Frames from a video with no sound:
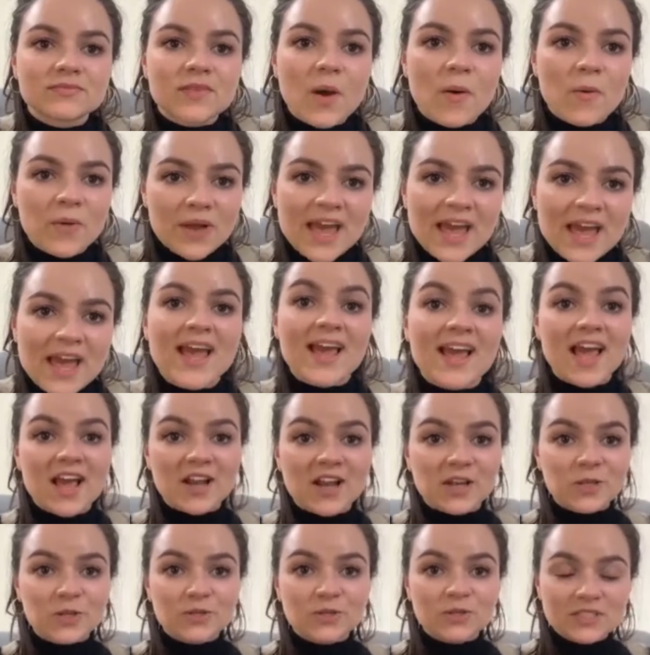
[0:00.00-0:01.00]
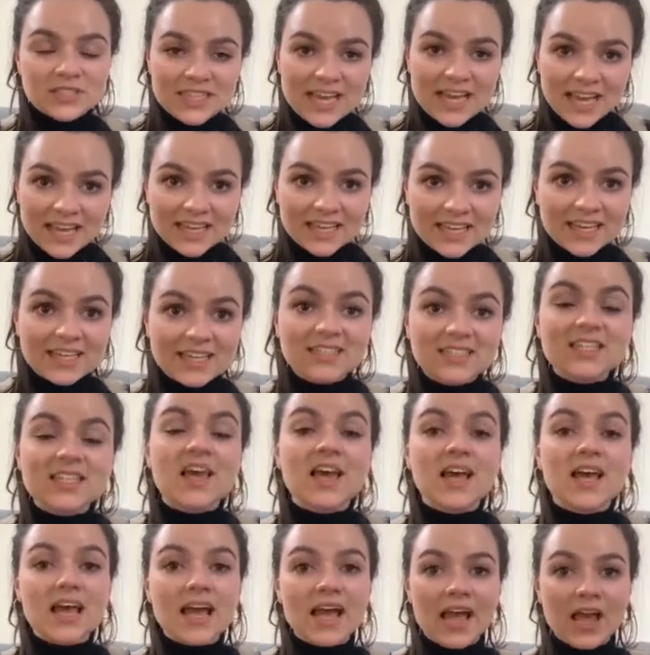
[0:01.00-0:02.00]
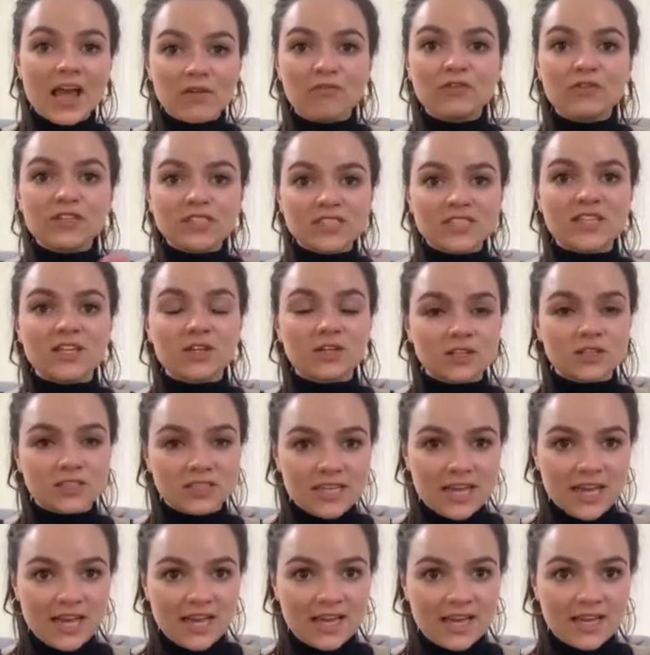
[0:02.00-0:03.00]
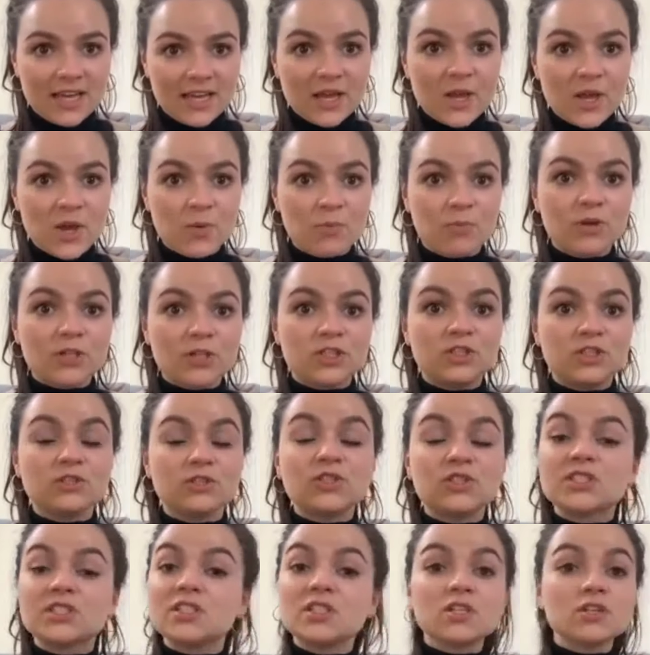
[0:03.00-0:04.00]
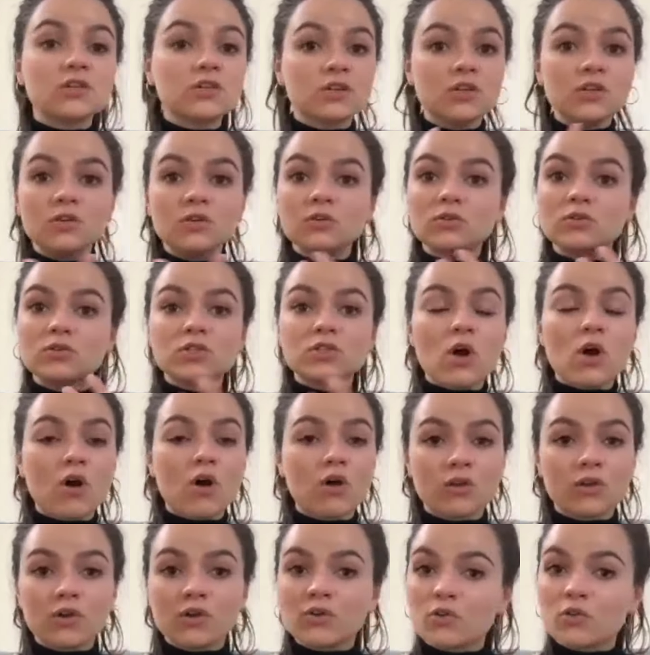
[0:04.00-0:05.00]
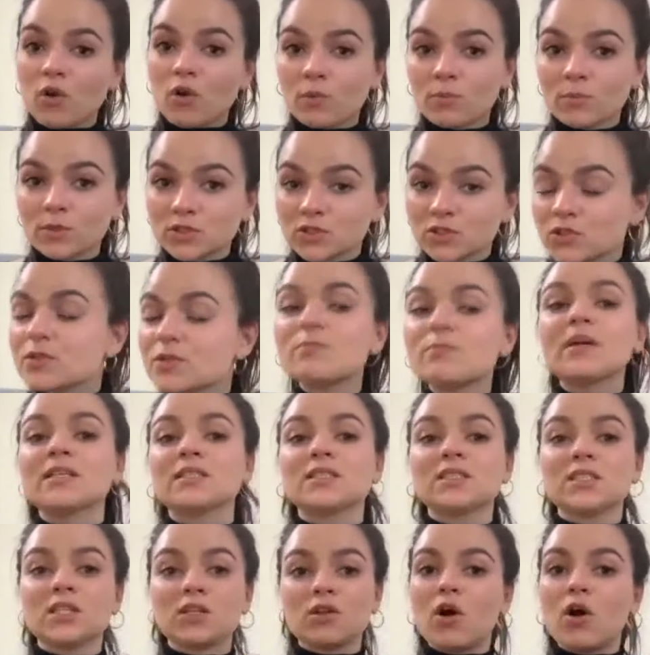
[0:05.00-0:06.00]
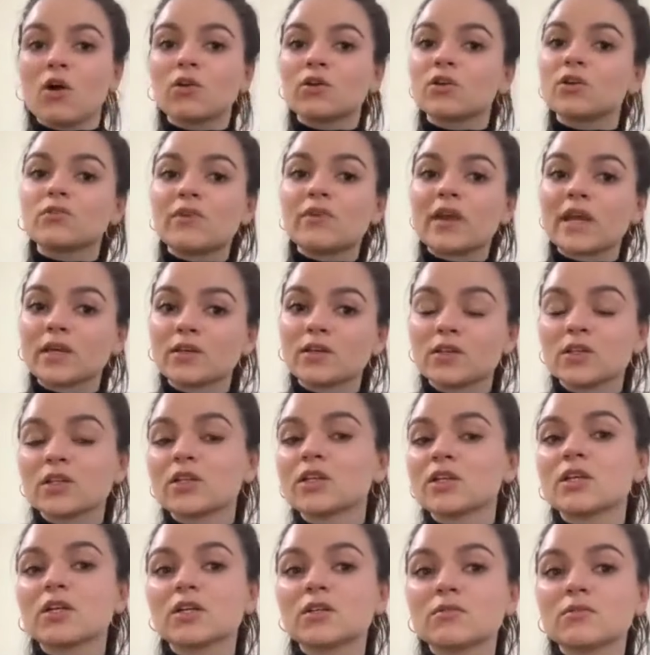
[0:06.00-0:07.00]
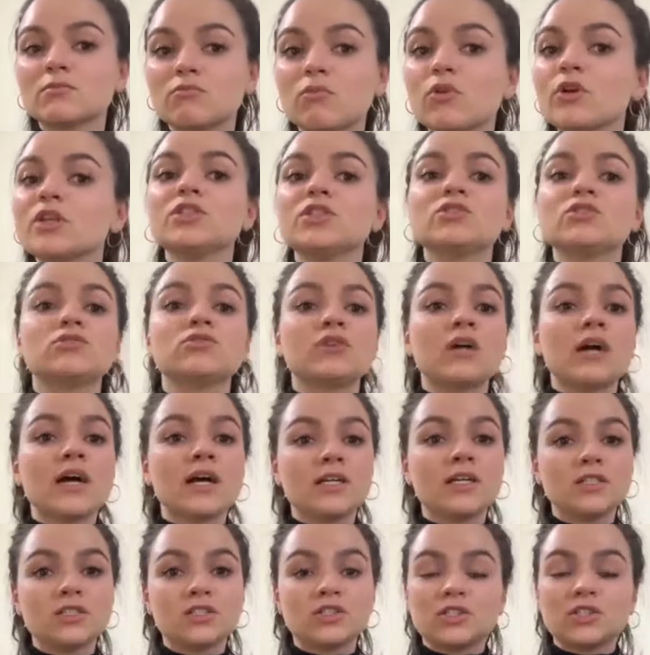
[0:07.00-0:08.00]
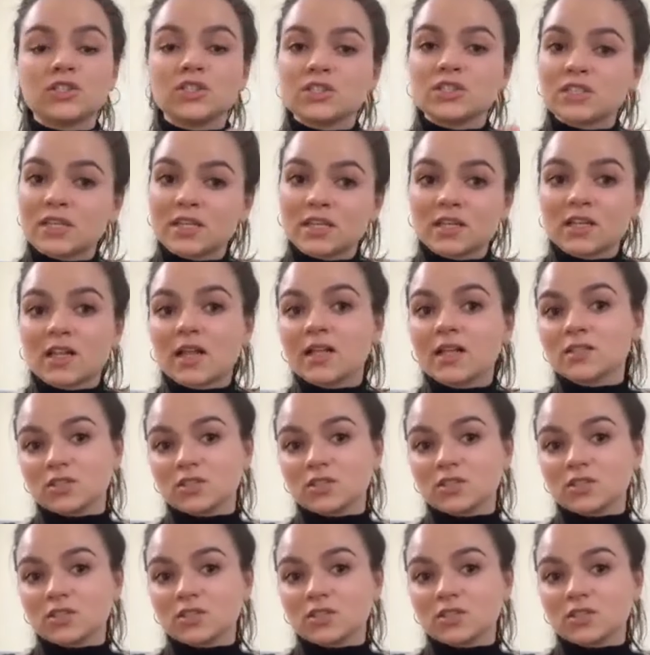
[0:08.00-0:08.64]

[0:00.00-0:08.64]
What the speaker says: Okay, yeah. And you take it every single day, but you still use all your normal treatments and all your regular moisturizers and cleansers.